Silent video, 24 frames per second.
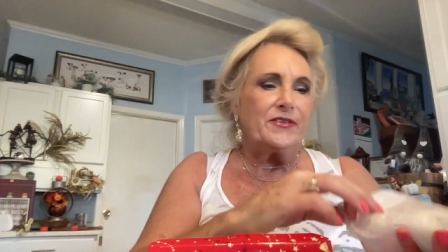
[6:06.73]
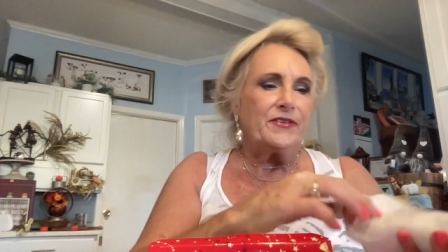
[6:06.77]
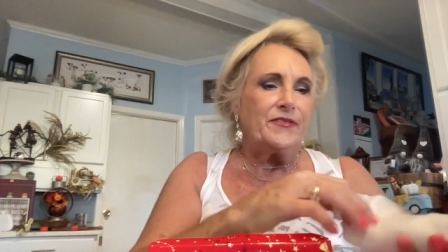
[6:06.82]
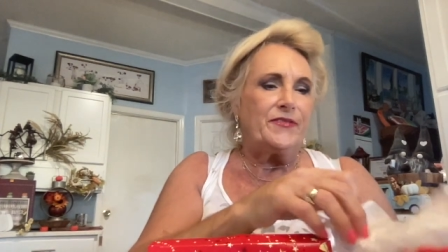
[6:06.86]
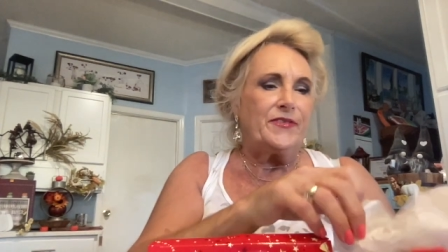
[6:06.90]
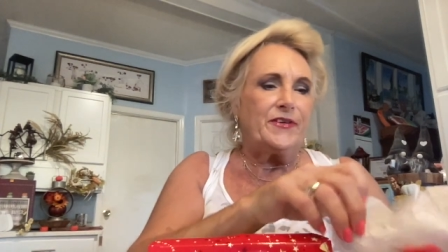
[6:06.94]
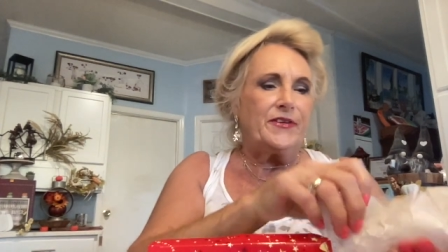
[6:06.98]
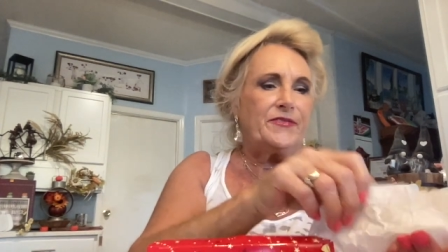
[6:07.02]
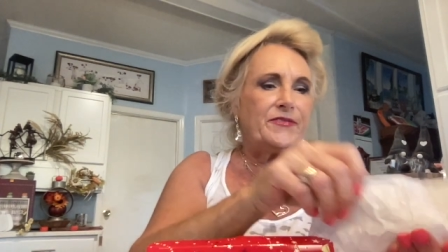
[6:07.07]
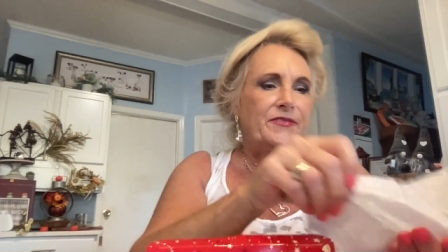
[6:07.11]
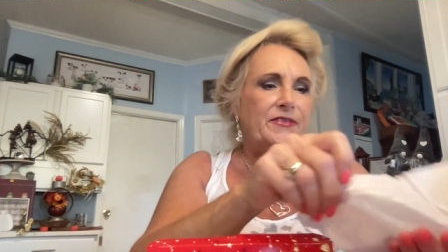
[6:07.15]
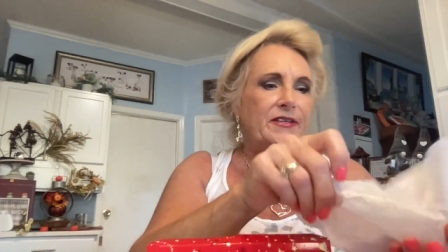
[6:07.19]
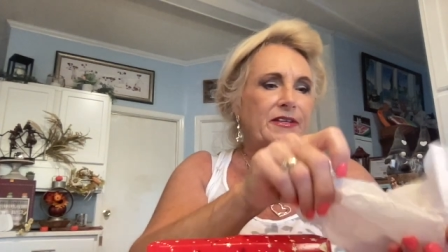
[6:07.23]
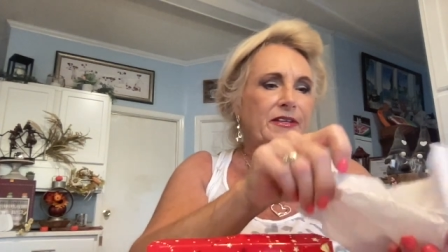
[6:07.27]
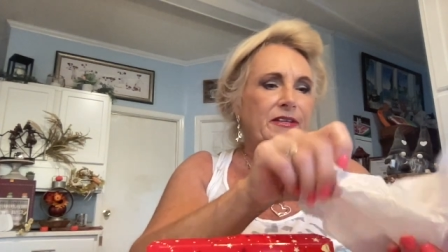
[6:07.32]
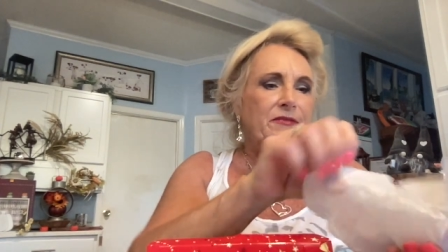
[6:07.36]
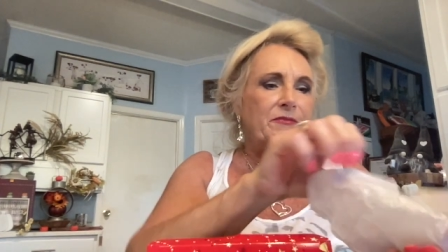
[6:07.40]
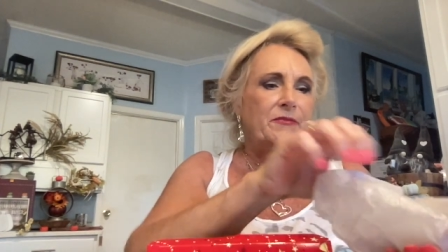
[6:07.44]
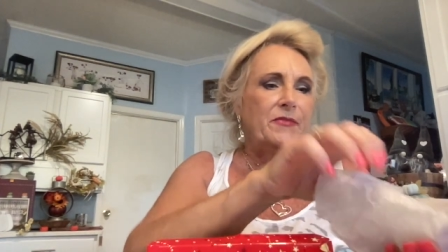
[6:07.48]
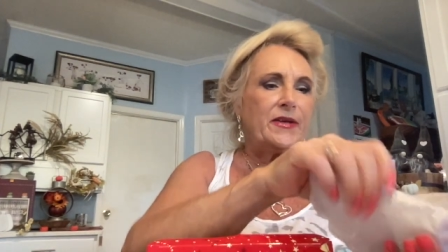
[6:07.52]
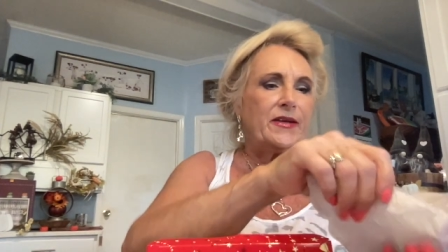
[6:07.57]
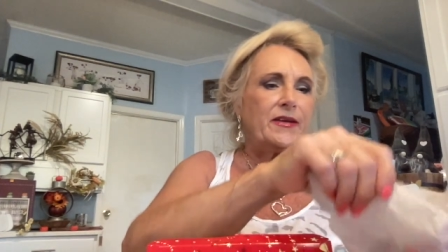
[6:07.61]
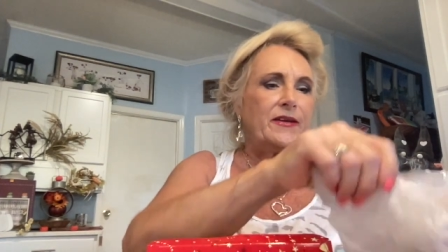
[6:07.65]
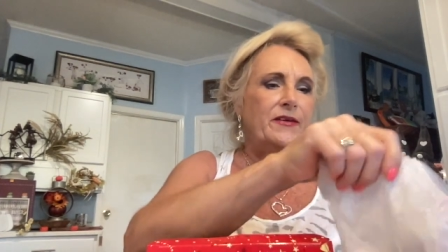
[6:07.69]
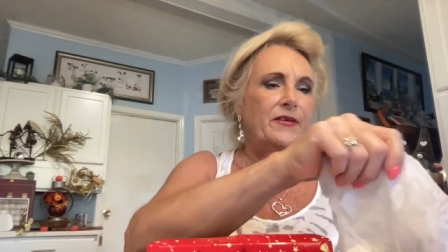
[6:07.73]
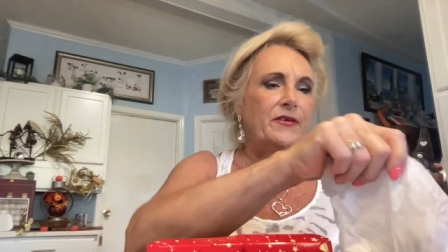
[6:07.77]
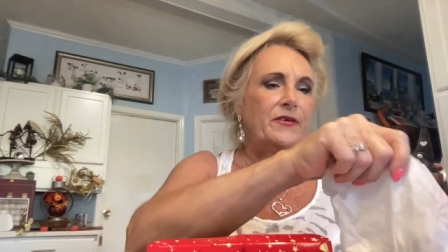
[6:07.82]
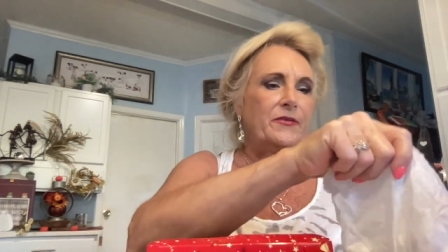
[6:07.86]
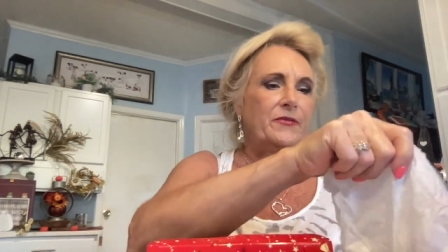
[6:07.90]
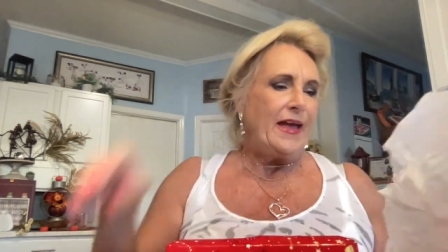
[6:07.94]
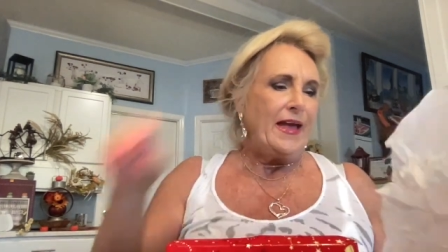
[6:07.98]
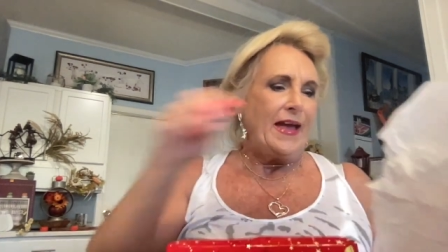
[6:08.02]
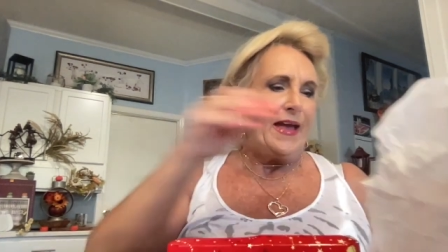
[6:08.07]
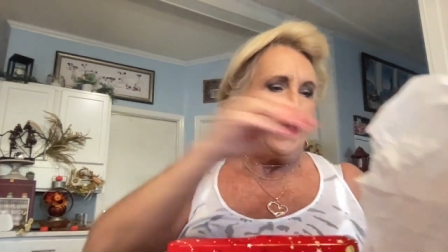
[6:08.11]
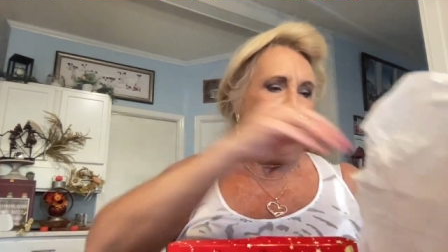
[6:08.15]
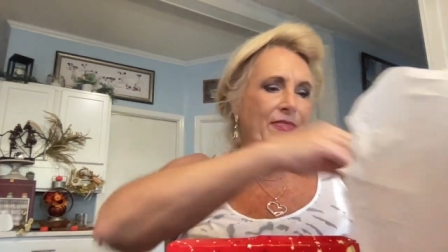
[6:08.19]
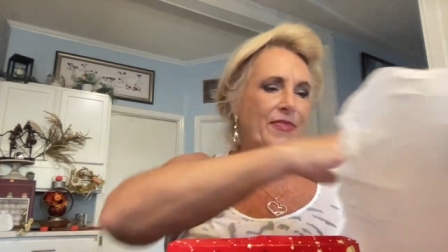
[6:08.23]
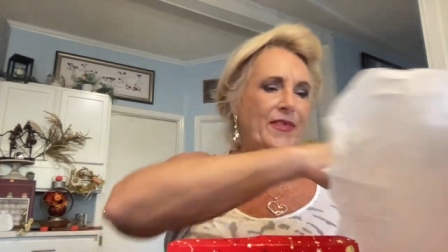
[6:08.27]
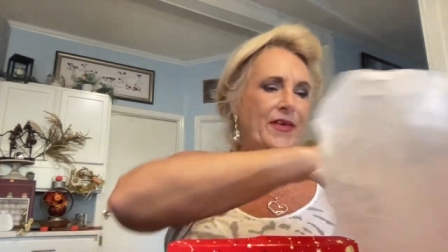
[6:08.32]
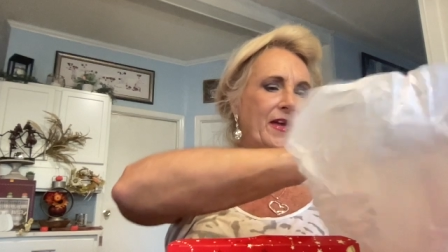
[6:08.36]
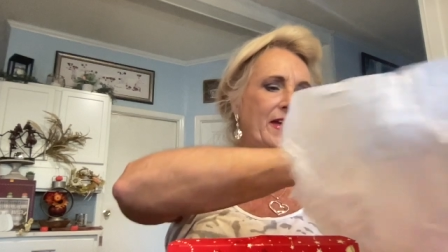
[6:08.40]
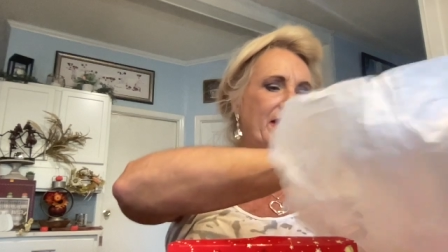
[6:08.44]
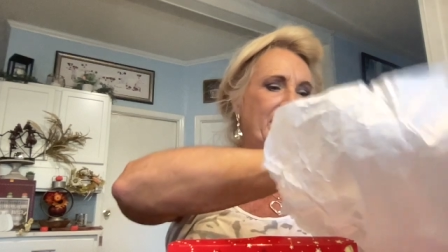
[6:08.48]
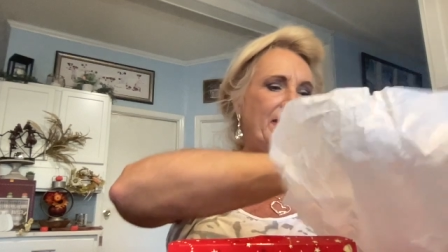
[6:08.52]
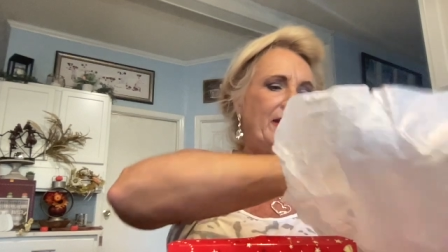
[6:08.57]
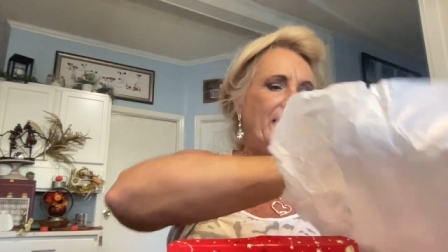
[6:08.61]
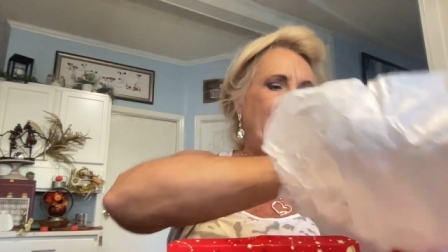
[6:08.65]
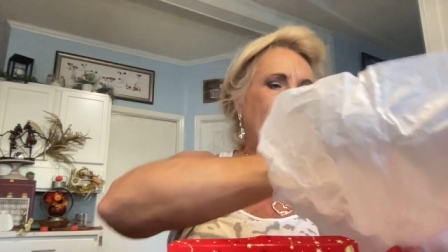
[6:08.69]
a 15 mil. And
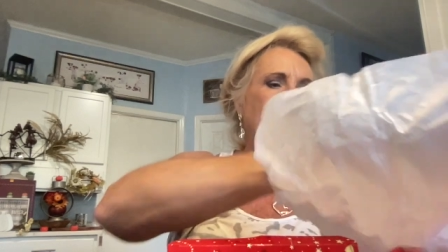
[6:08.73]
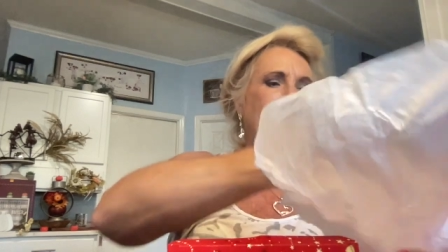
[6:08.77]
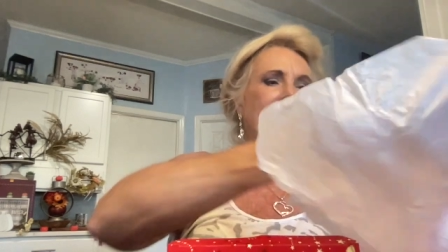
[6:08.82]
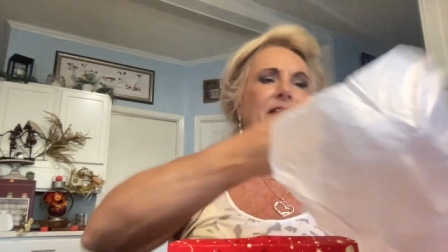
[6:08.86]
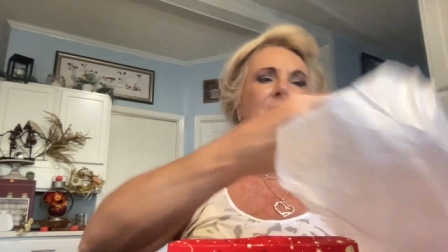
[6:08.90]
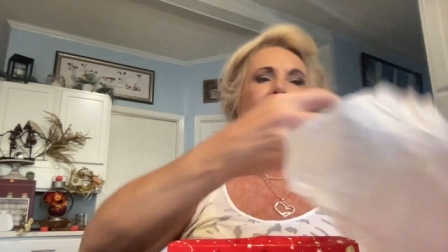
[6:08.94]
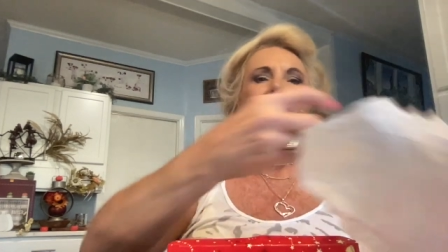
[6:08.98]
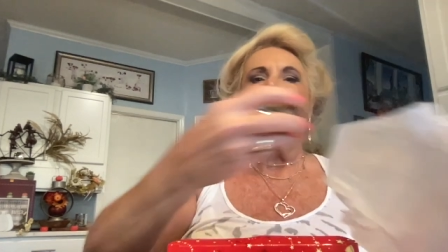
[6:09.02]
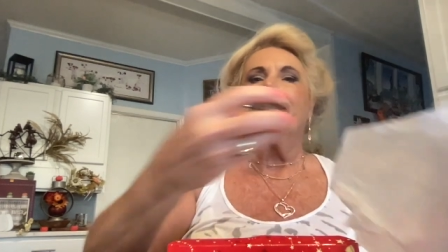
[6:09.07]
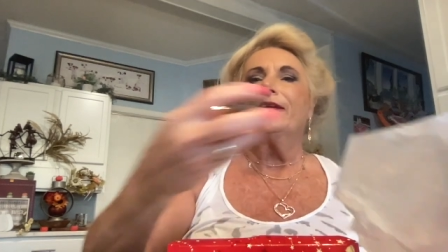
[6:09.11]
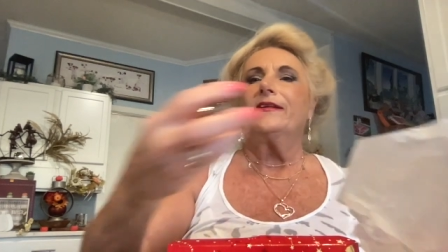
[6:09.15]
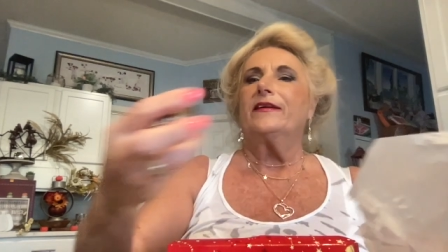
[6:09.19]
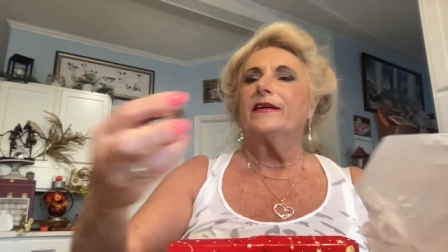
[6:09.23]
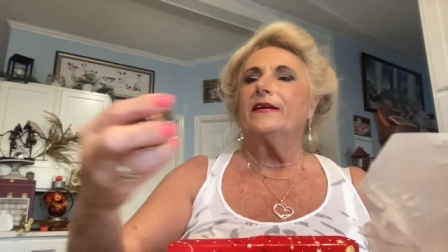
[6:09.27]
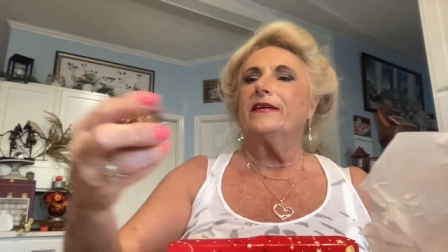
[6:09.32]
then I got